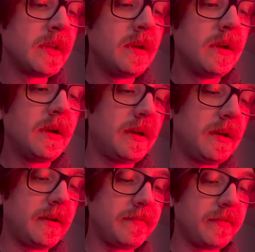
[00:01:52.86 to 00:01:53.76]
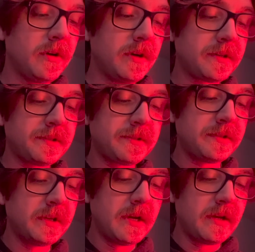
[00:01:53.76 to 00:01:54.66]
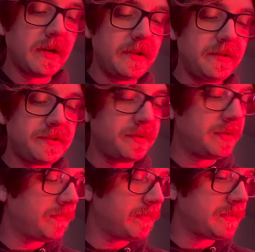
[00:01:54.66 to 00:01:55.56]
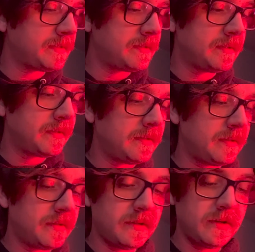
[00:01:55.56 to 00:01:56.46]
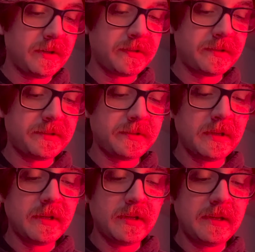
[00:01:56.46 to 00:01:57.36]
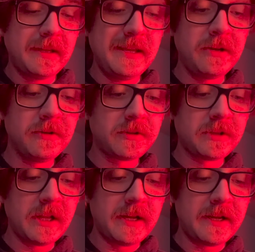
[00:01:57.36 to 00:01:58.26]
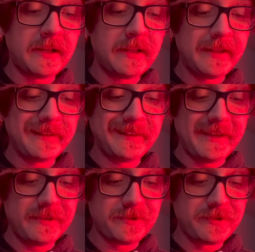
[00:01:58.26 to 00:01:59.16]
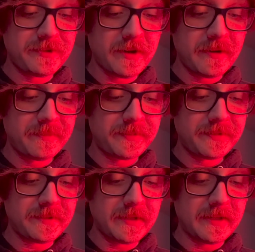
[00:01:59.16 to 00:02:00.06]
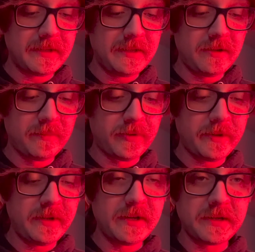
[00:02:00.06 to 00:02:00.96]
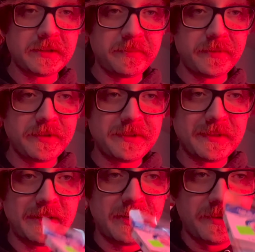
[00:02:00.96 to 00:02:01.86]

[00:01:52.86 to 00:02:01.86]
For hooks, I use two different hooks, Eagle Claw Laser Sharps, needlepoint octopus long